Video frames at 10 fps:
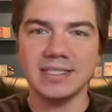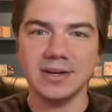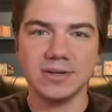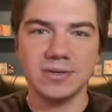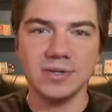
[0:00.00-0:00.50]
as
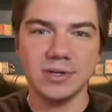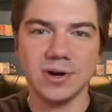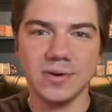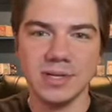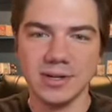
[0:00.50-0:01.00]
Younger
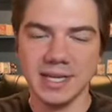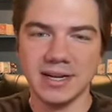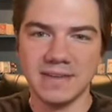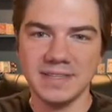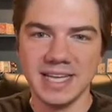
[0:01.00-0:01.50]
Toguro your
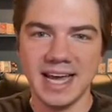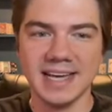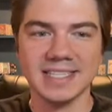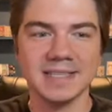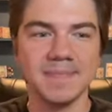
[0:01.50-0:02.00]
lead off
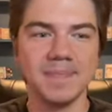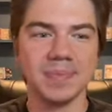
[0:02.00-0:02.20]
attacks.